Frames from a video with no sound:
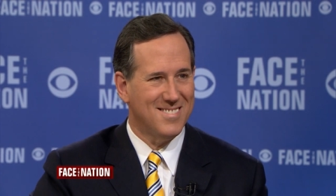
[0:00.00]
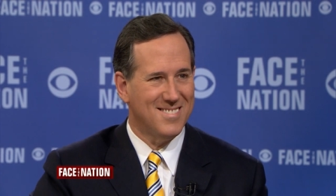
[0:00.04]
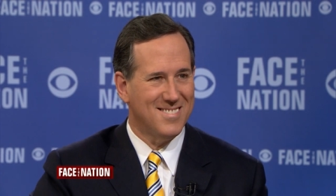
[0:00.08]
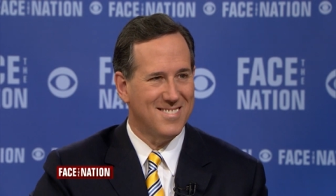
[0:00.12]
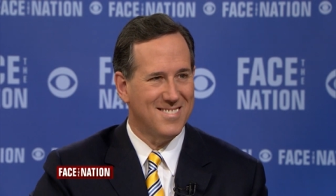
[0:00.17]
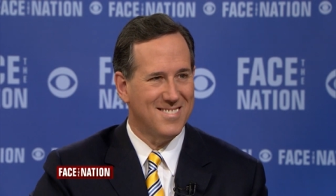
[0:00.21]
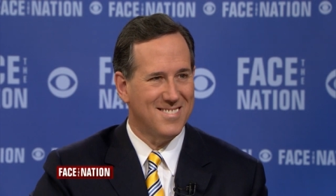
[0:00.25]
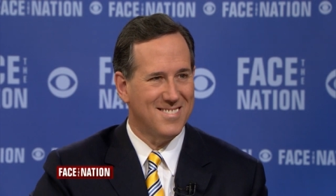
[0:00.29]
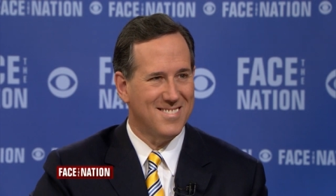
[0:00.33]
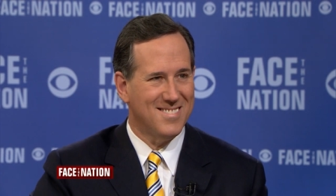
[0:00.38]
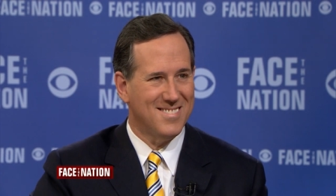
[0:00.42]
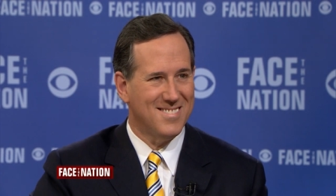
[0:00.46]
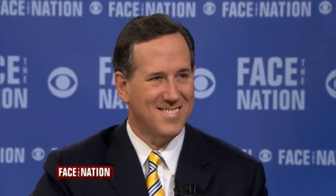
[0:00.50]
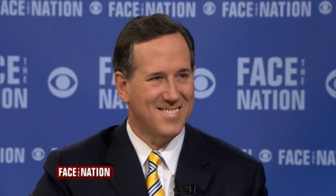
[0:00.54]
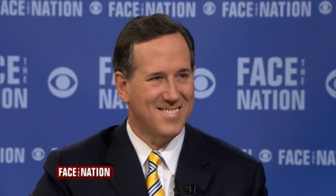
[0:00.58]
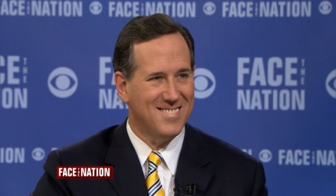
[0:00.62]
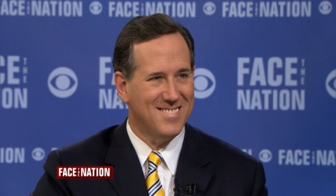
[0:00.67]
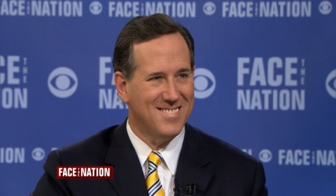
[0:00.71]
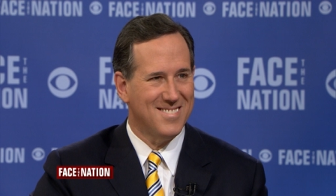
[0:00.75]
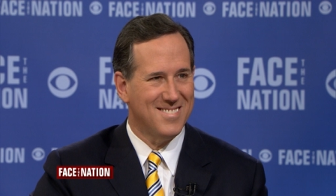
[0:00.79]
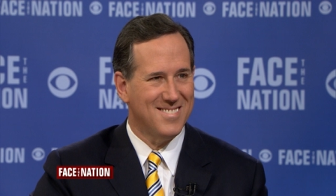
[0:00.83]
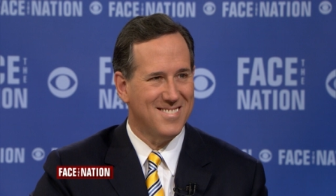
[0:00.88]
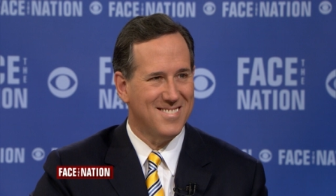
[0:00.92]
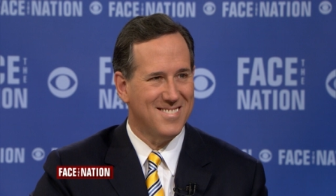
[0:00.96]
Senator,
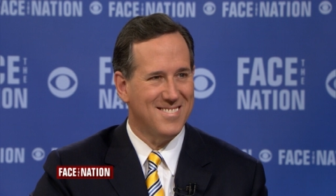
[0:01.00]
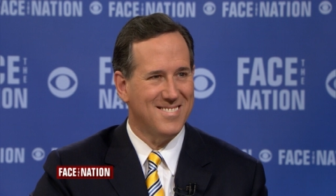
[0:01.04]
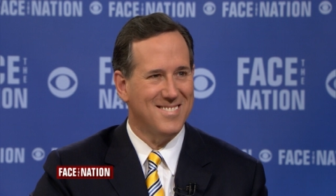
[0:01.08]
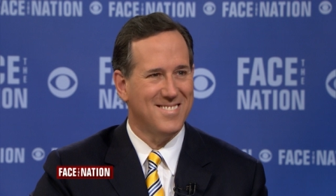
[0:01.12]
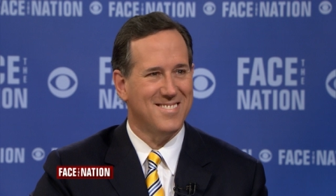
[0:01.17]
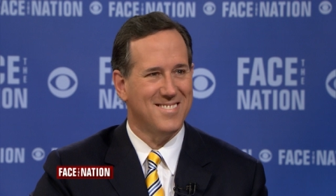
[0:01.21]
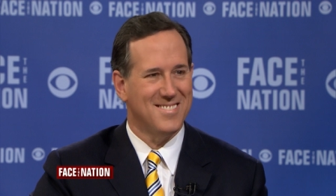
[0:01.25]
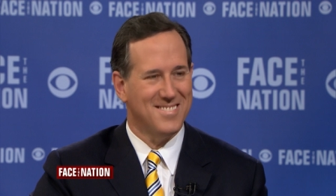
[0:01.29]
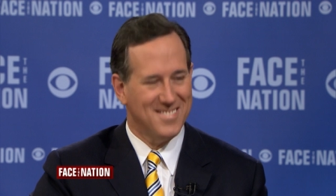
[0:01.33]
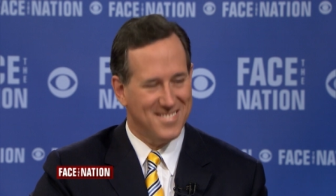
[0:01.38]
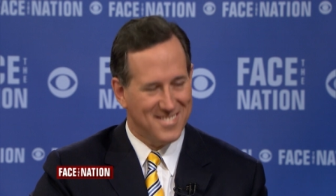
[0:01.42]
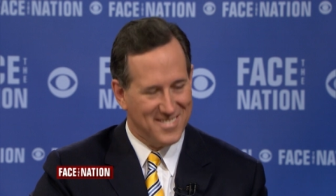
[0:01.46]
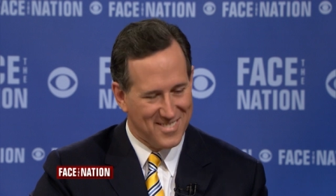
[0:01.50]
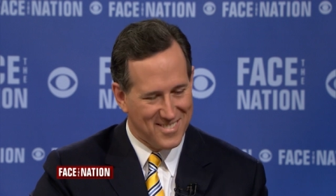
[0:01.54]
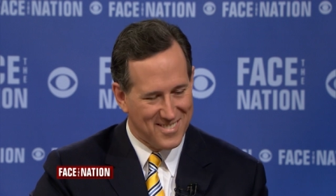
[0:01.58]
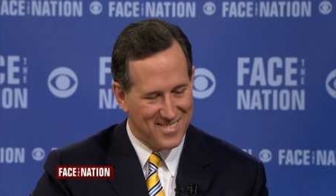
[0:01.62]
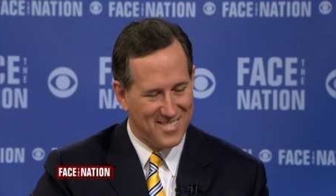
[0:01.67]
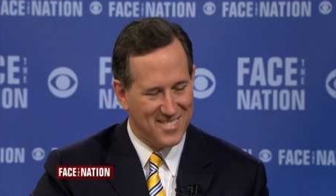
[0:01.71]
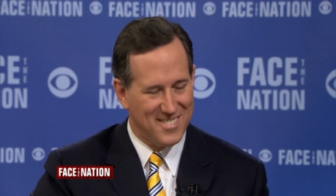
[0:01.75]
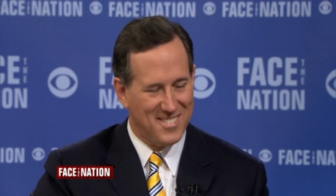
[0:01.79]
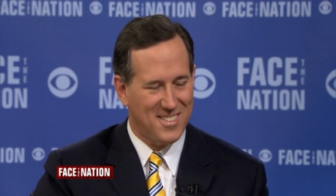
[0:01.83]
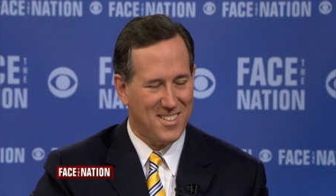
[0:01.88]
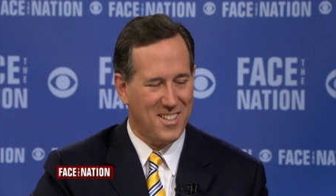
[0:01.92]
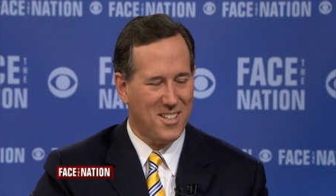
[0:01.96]
good to have you
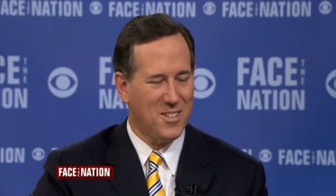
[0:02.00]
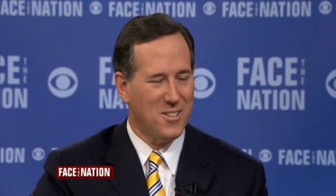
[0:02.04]
here.